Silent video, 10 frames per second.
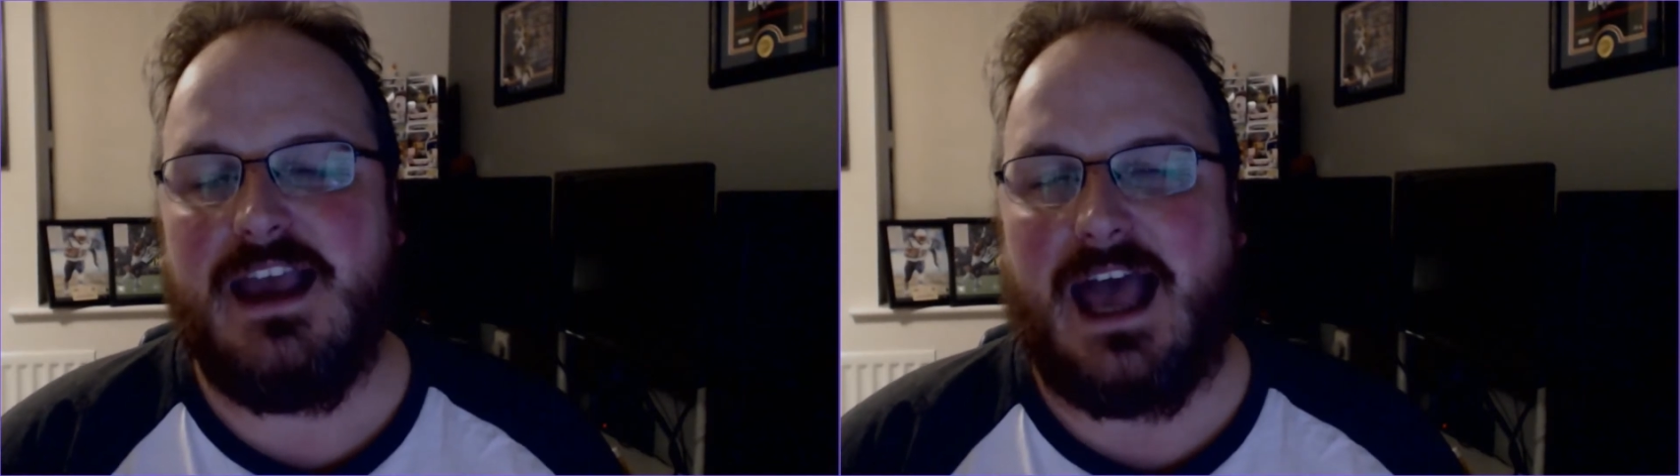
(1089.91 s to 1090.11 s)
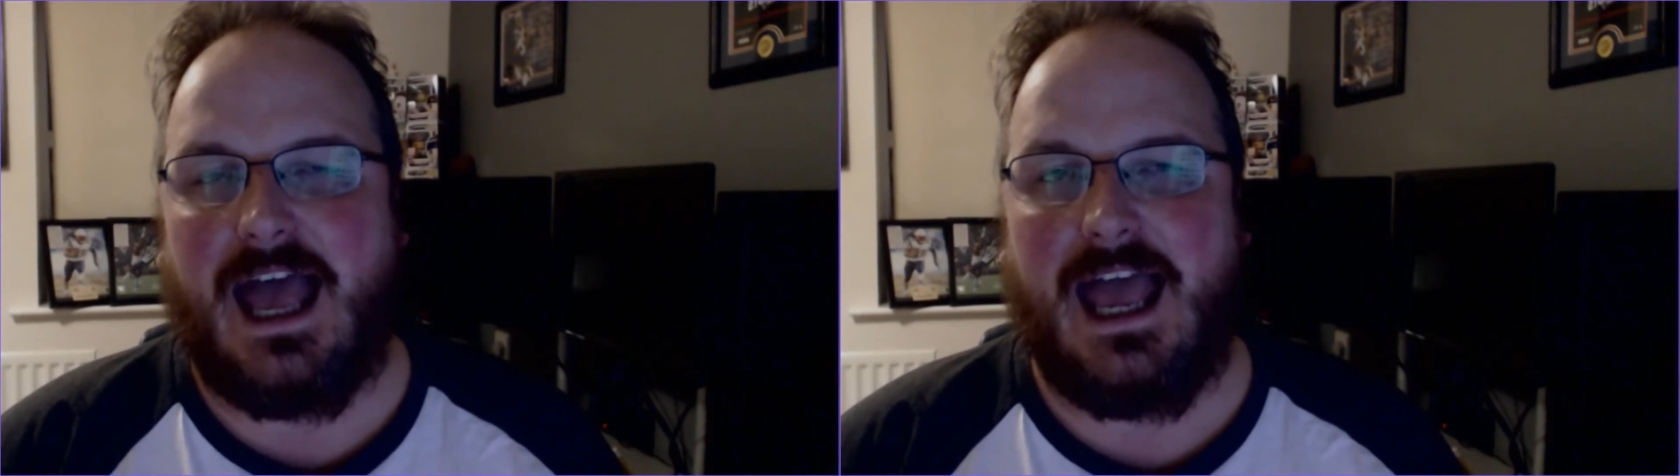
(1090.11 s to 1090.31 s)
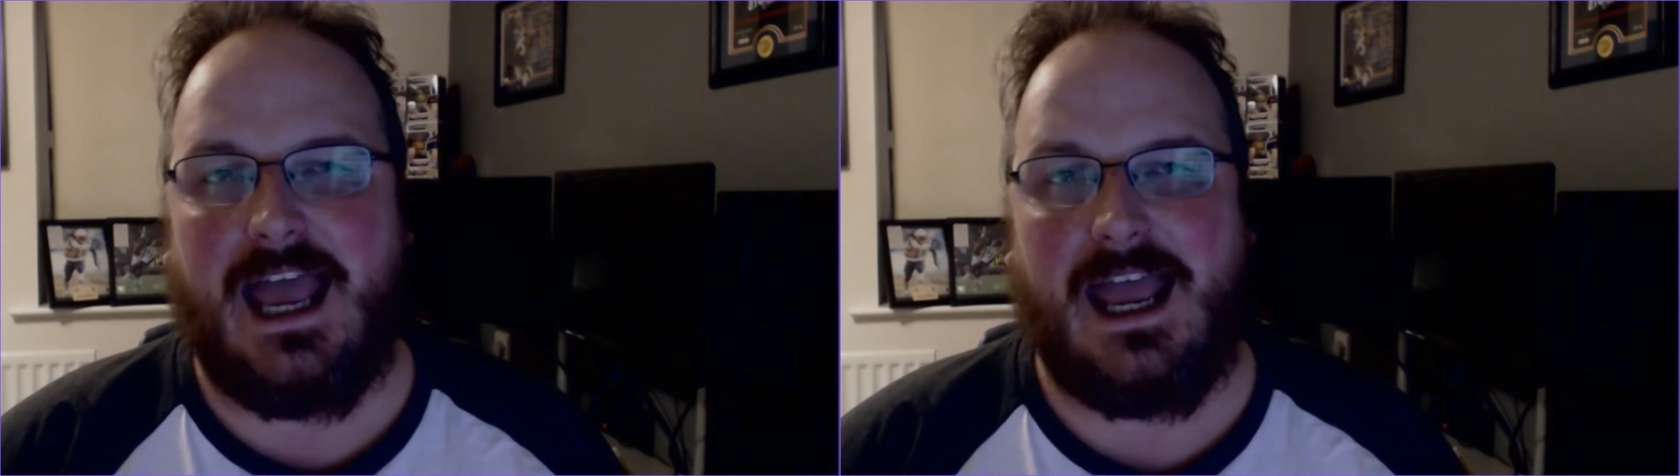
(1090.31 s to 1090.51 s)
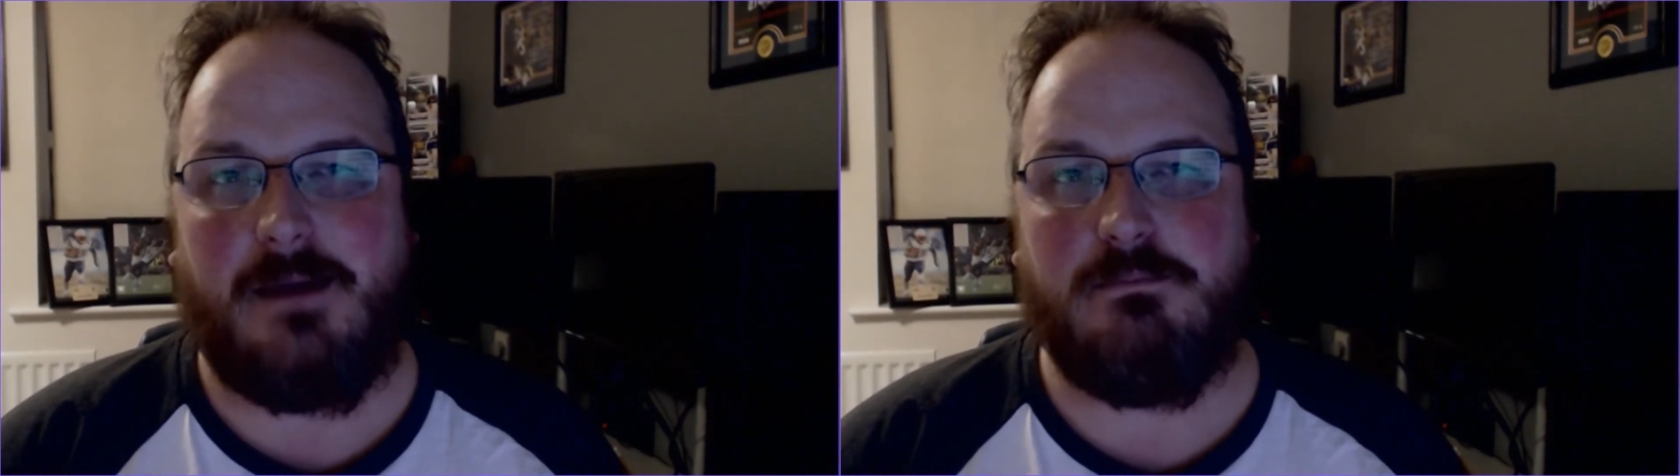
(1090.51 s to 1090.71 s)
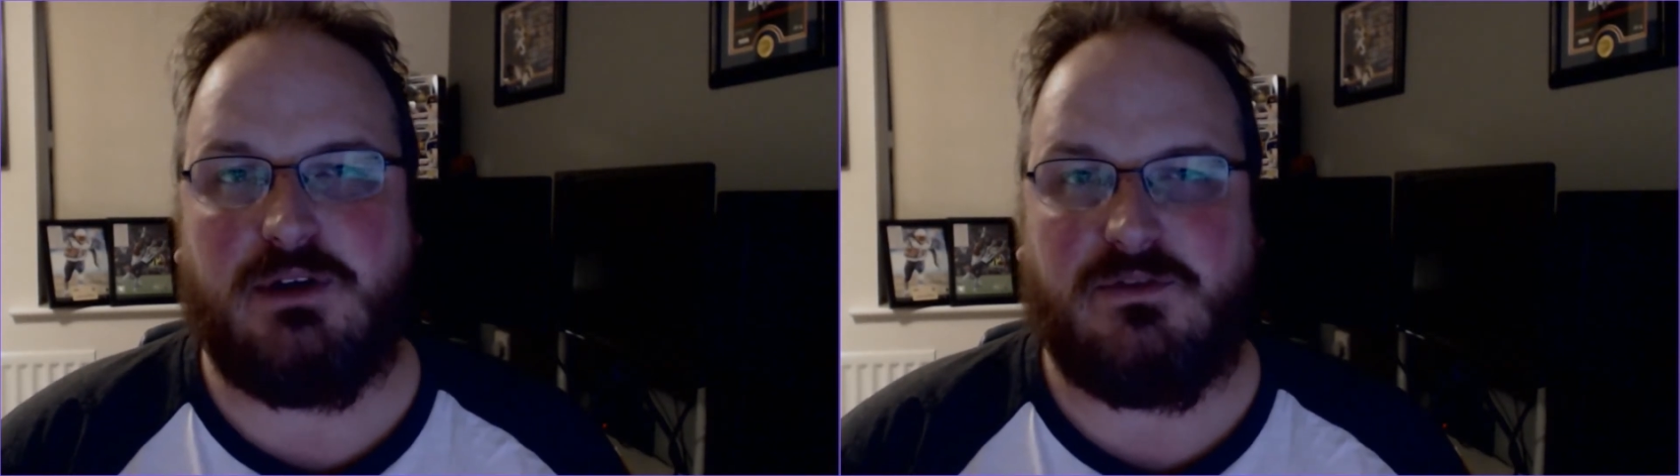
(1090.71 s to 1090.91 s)

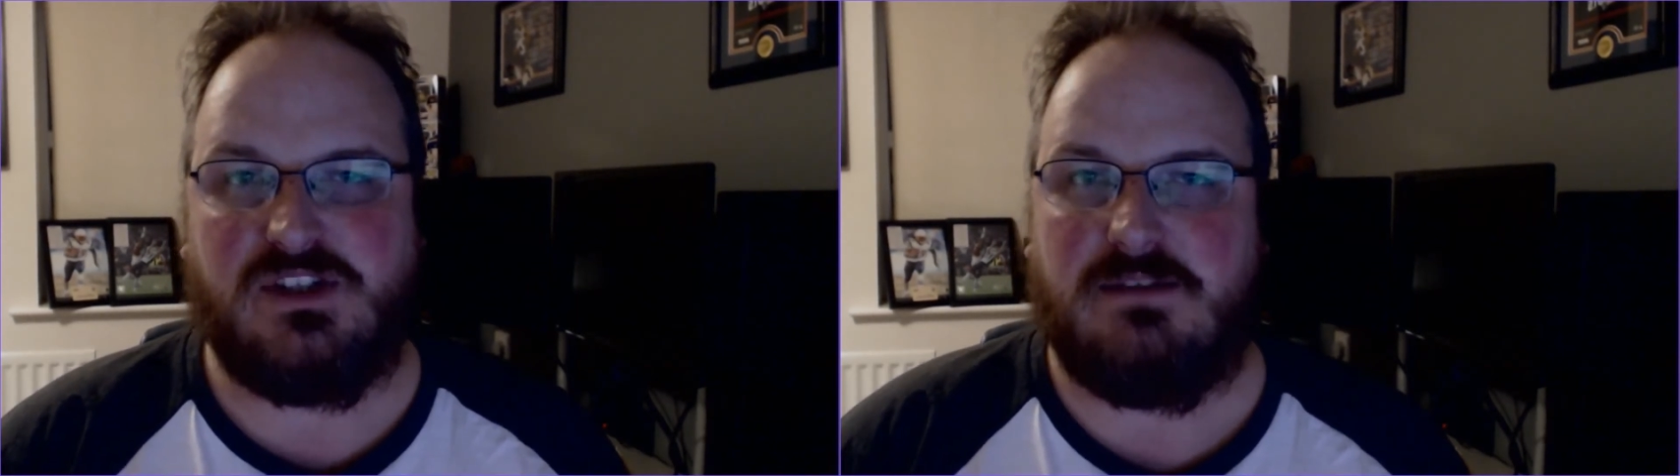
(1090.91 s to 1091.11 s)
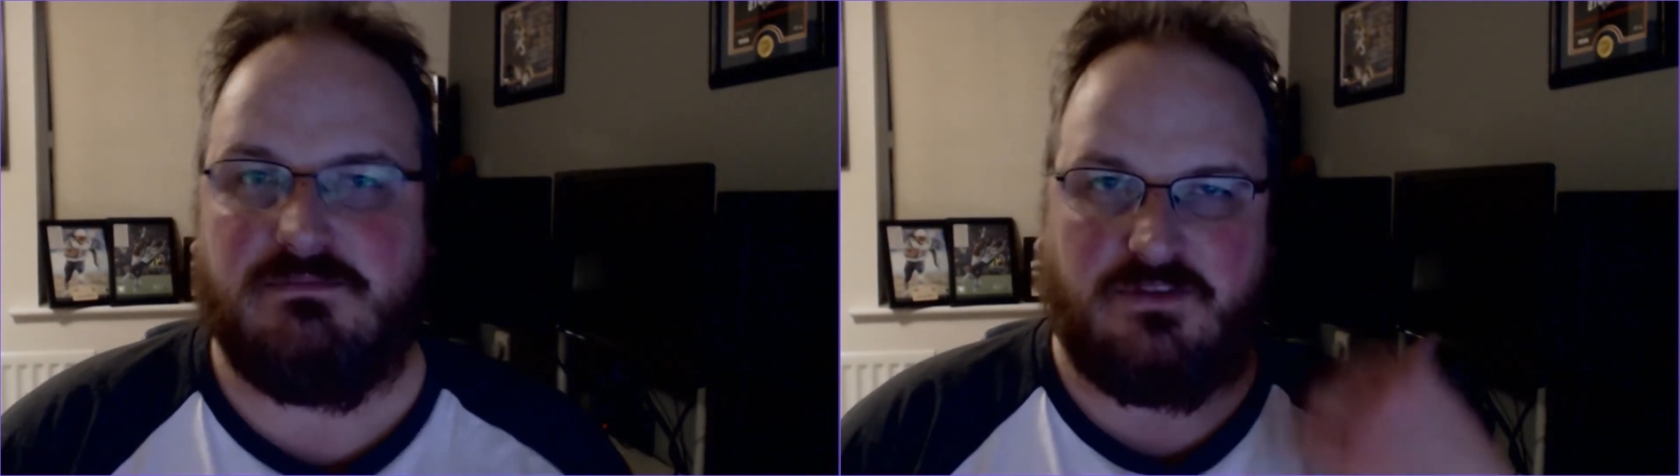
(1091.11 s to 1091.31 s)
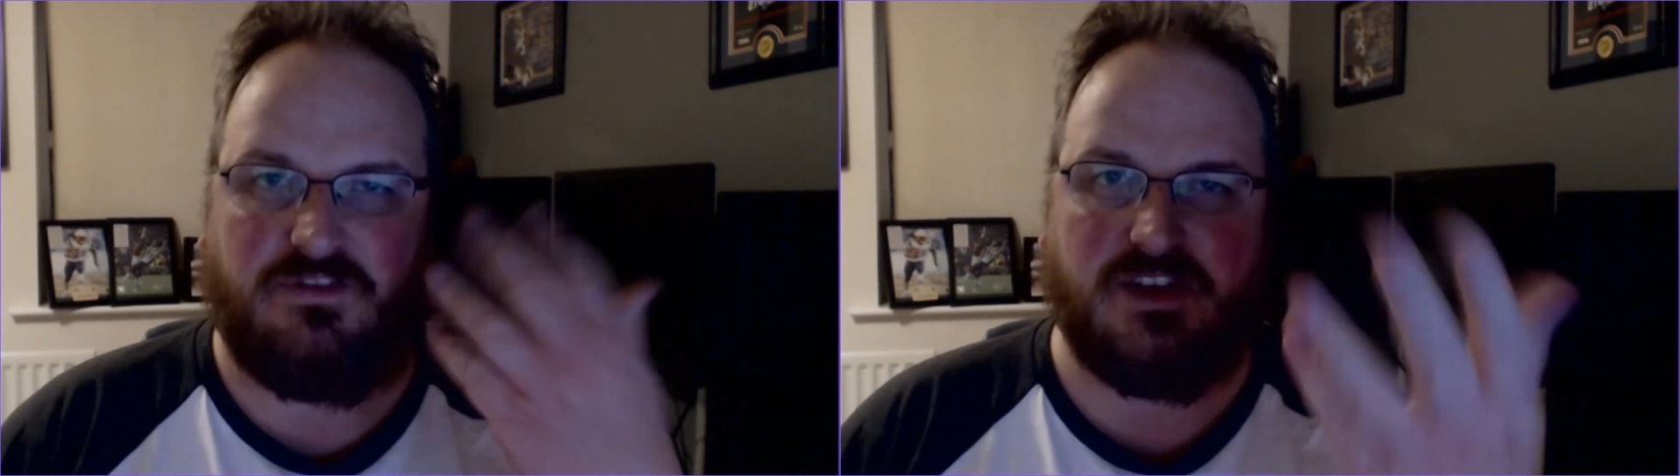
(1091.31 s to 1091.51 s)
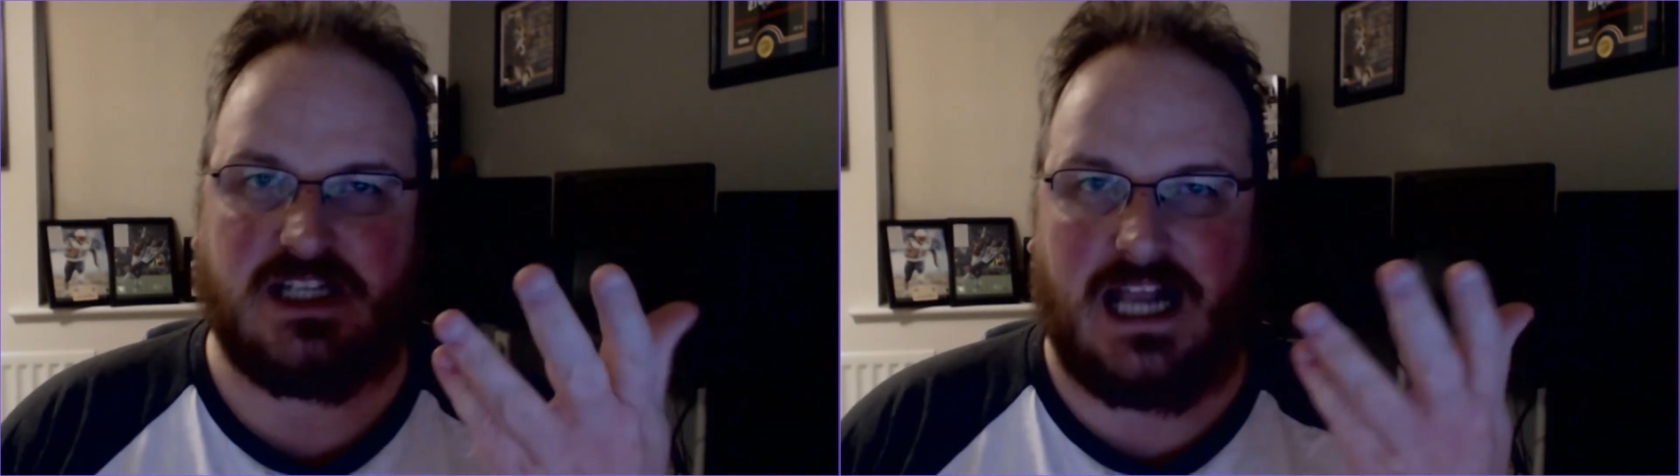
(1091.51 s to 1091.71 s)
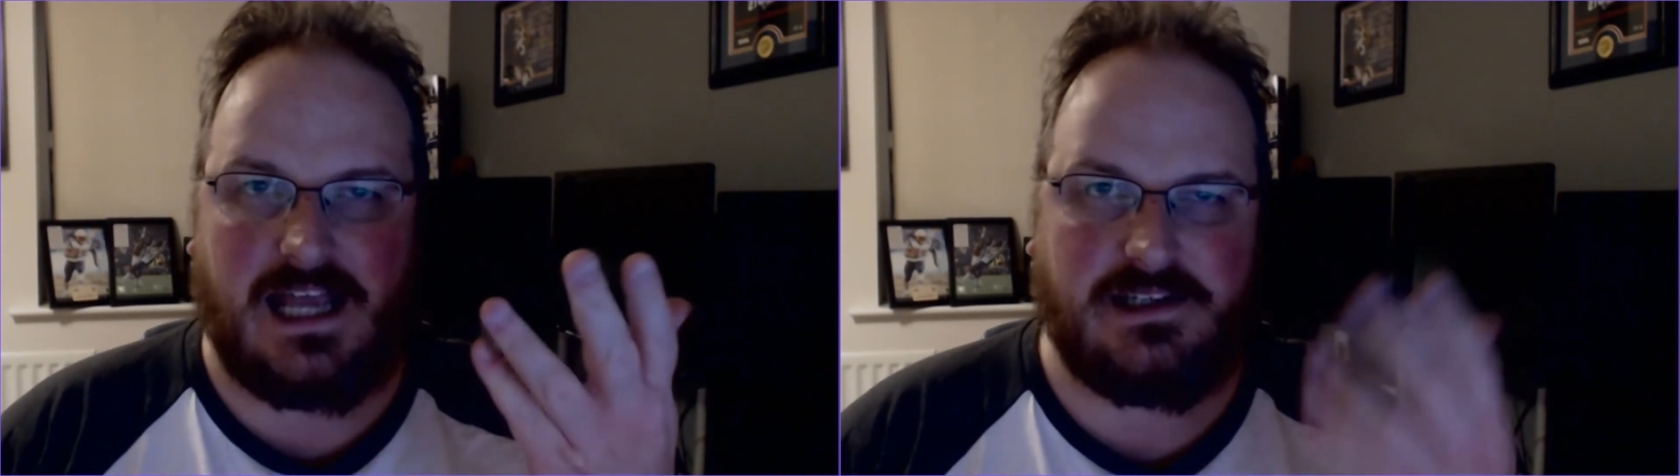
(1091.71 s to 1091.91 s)
but obviously first
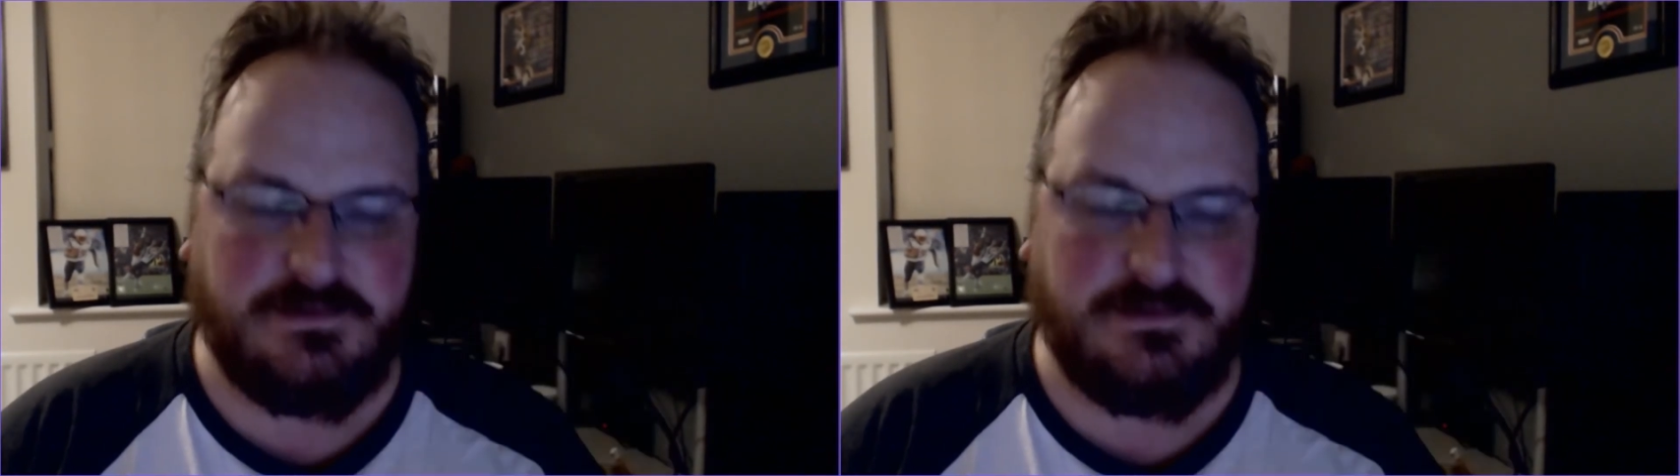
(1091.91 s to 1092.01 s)
class